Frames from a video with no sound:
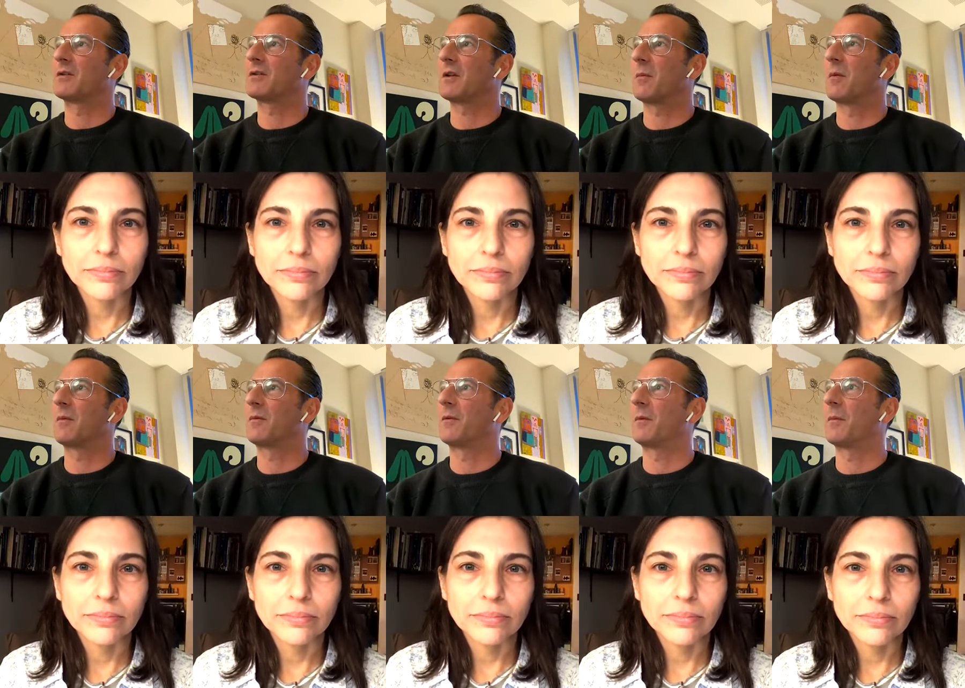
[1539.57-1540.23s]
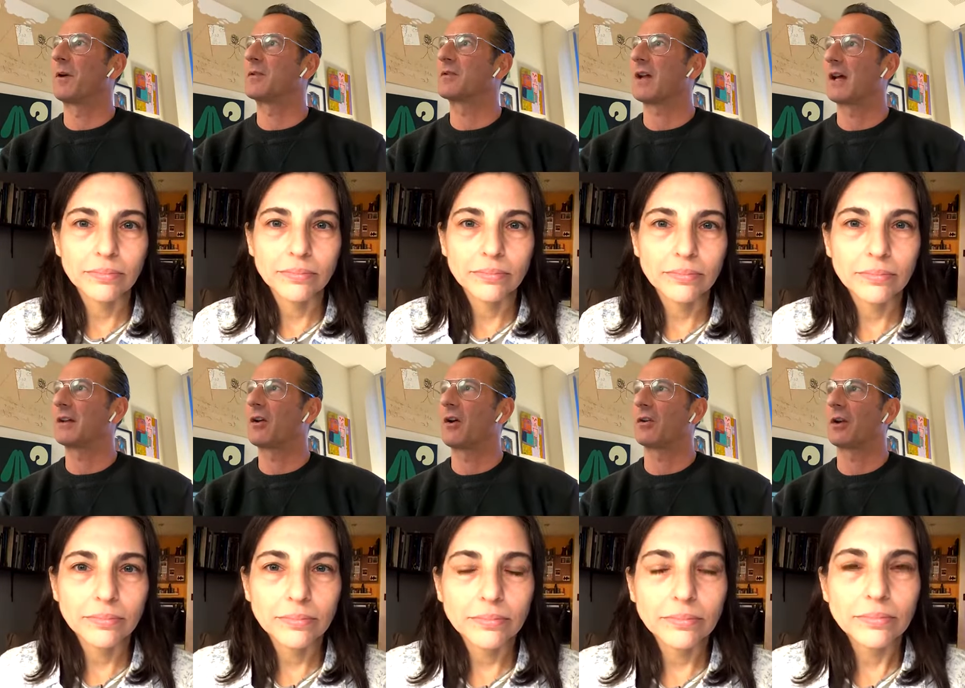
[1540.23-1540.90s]
Speaker 1: some of the most
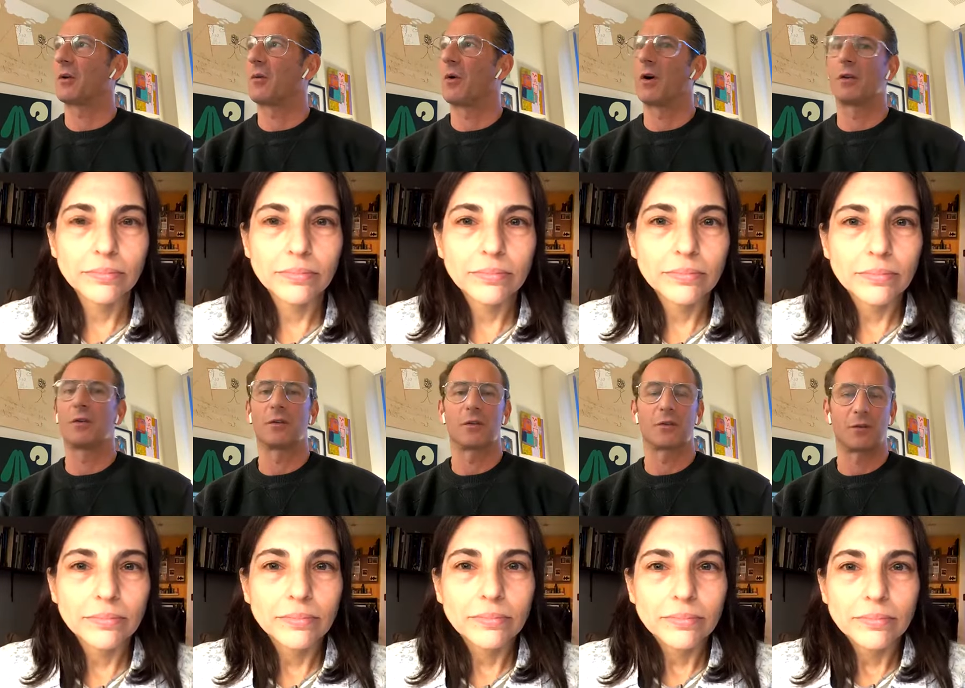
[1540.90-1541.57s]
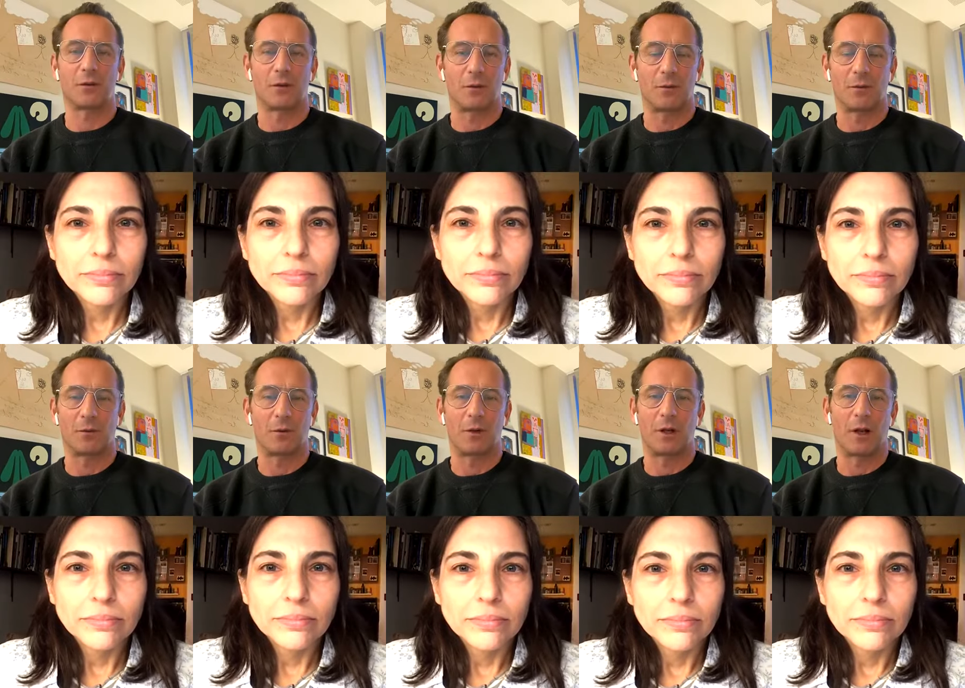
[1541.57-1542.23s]
iconic ones. That,
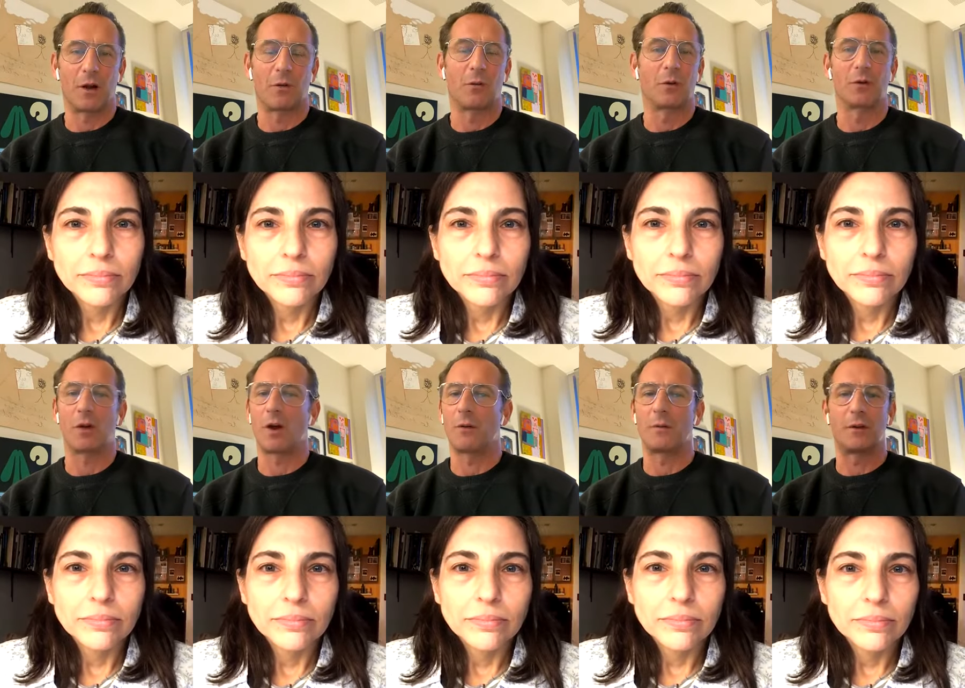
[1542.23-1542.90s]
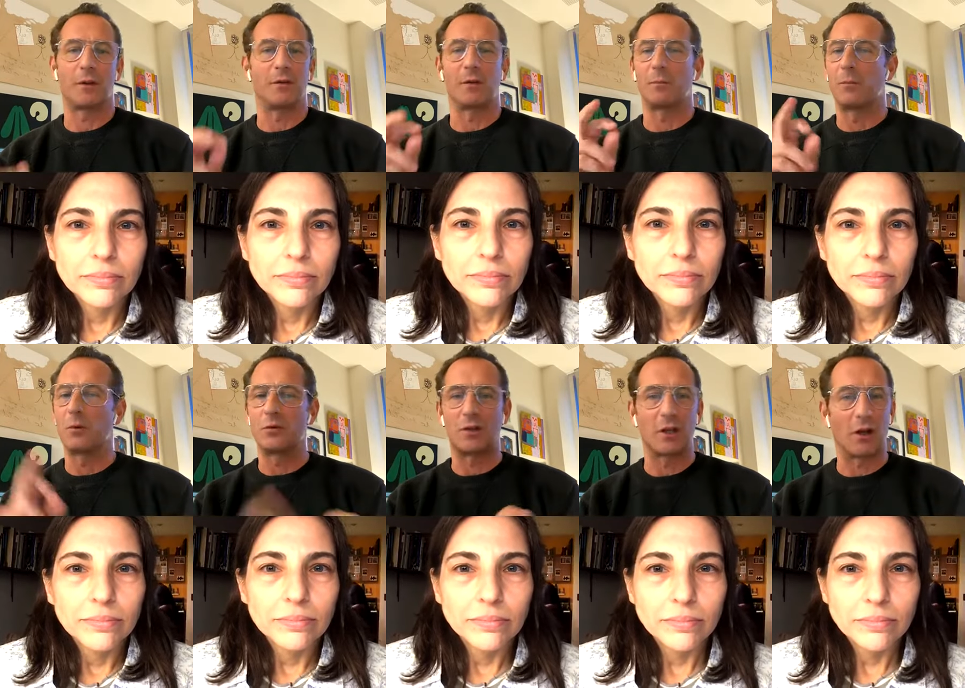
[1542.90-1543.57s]
you know, with the, the
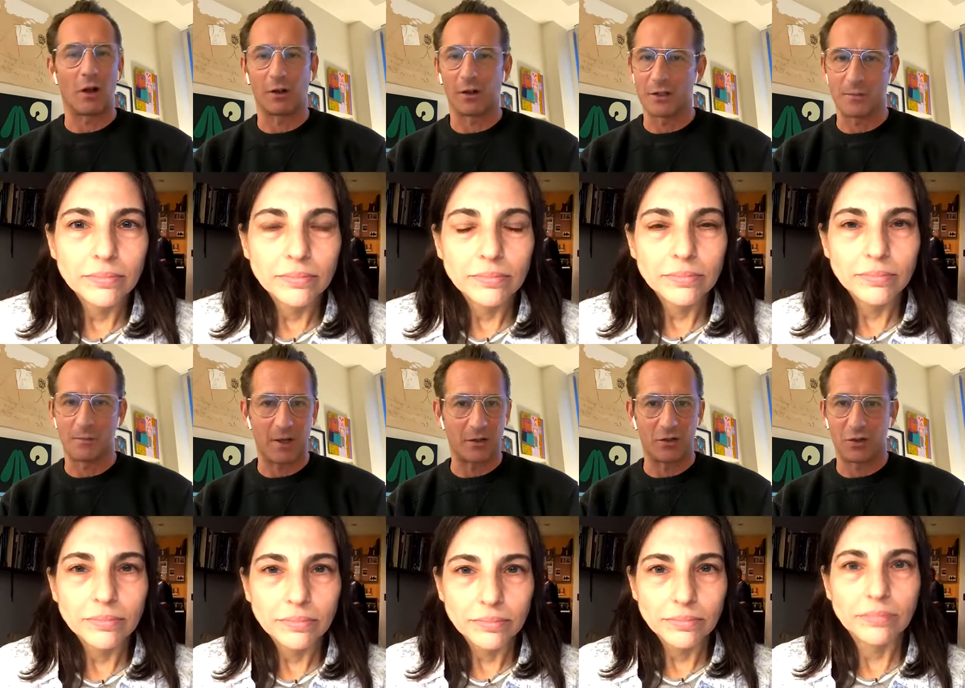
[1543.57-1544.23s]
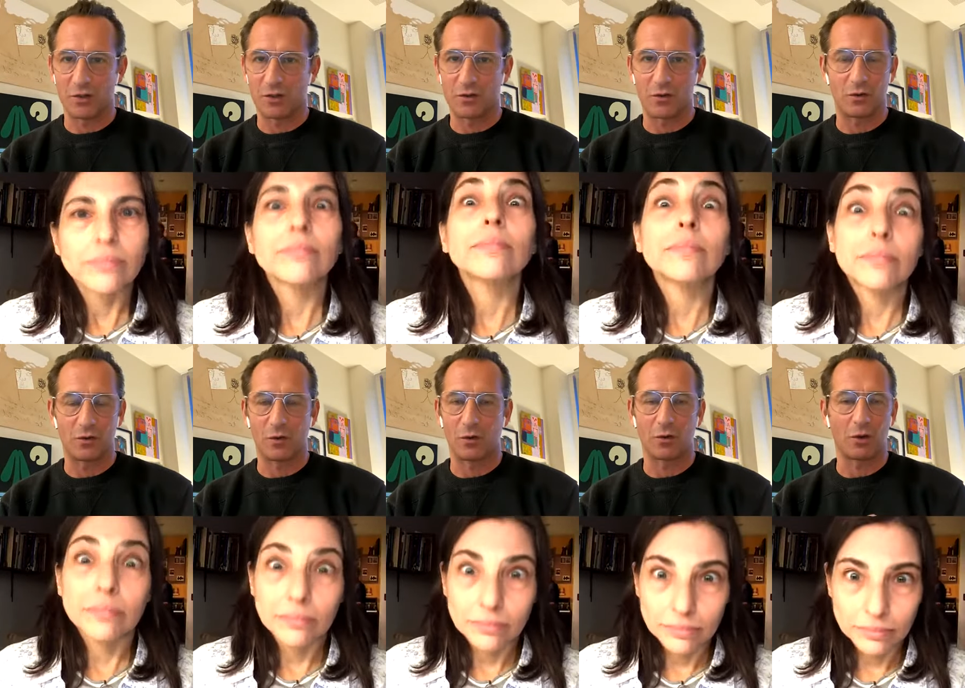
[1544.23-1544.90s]
Bootsy Collins pictures you
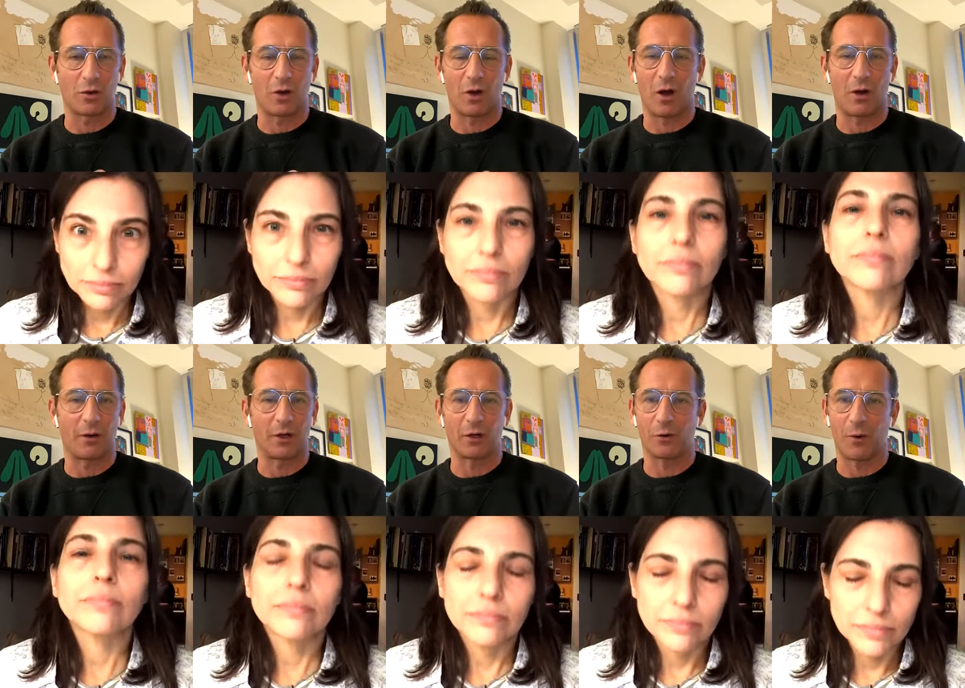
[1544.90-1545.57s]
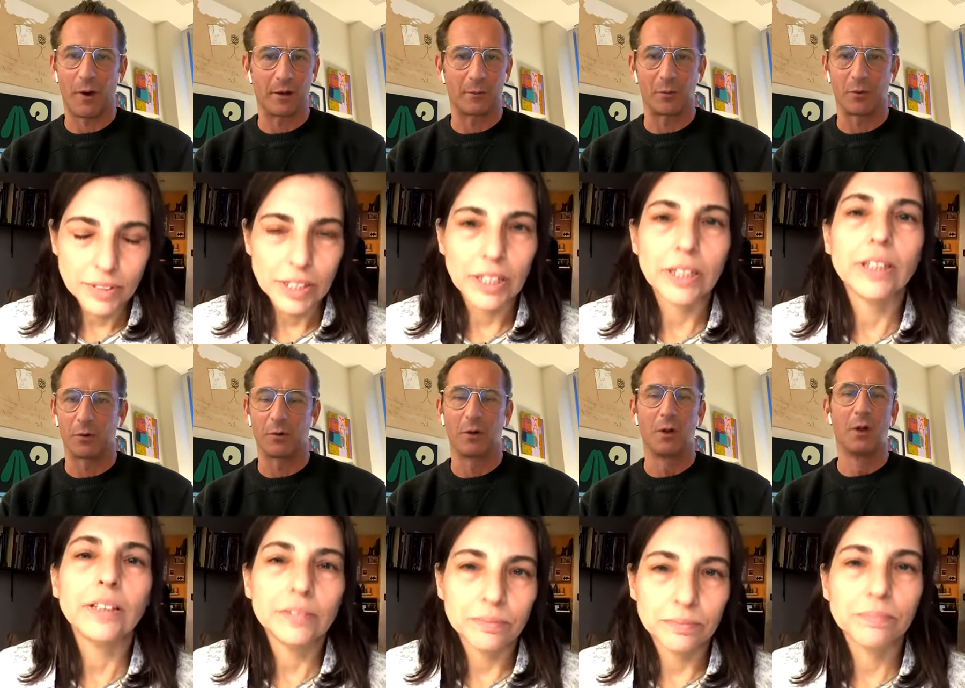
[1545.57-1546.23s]
took are
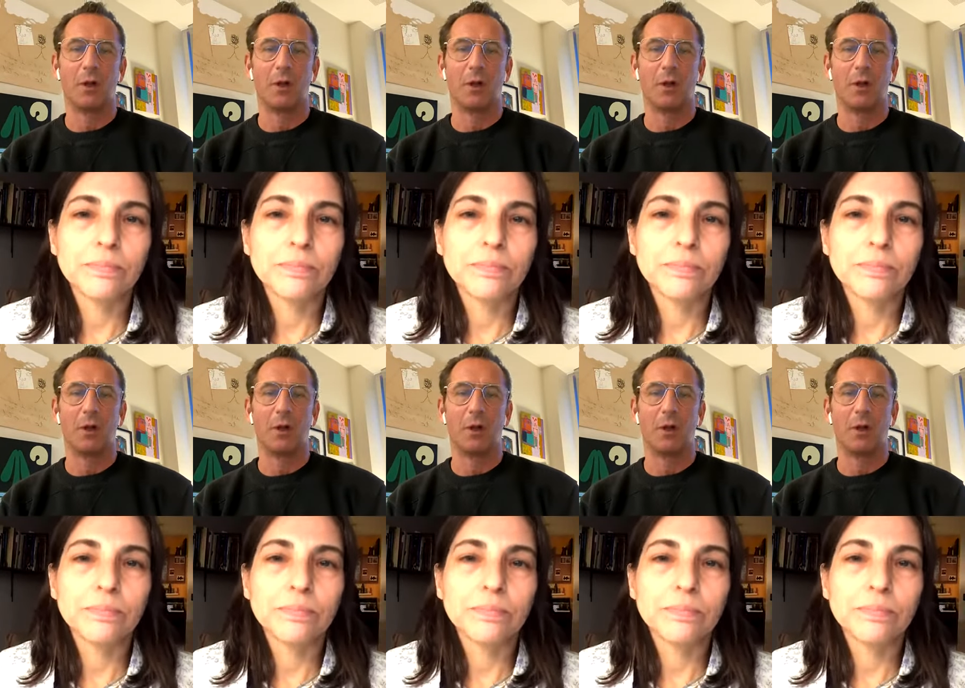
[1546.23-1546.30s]
incredible.